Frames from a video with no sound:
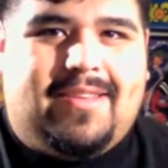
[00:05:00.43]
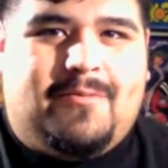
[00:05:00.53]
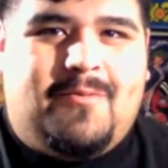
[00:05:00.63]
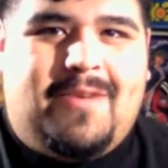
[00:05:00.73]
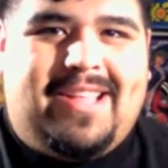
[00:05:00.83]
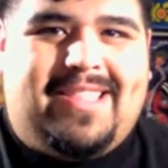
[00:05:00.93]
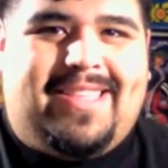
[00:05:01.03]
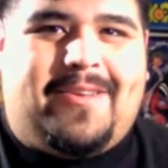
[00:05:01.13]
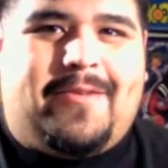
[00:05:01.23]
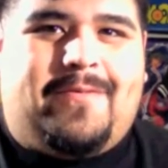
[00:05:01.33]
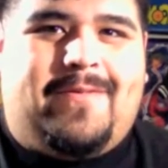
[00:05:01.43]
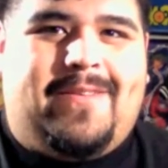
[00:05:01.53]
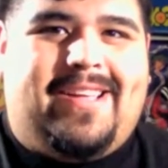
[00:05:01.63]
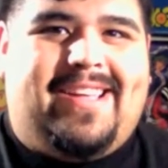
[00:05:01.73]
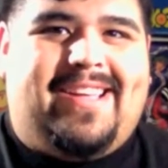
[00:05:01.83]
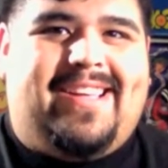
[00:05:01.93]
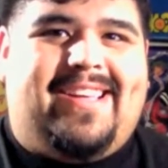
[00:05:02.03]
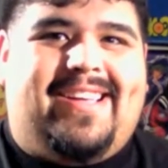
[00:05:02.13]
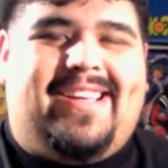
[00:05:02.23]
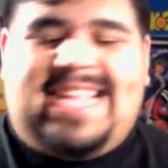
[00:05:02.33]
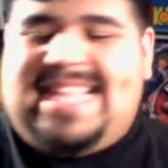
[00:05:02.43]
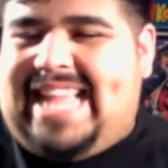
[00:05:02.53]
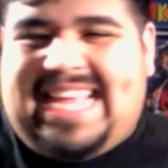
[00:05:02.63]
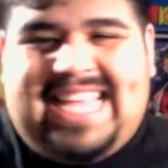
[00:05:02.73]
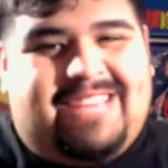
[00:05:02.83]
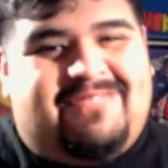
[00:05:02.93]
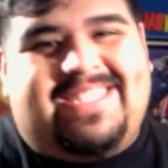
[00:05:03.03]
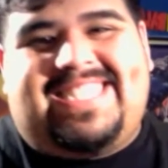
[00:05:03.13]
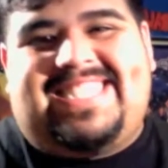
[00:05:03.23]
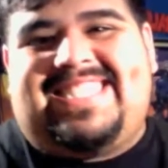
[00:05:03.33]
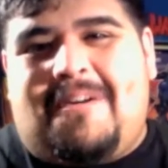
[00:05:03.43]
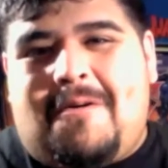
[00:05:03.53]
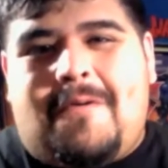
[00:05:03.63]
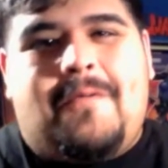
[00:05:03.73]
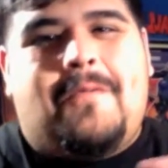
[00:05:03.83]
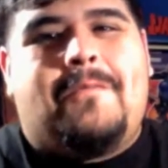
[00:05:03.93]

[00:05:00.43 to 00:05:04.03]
What the fuck? Like, it was so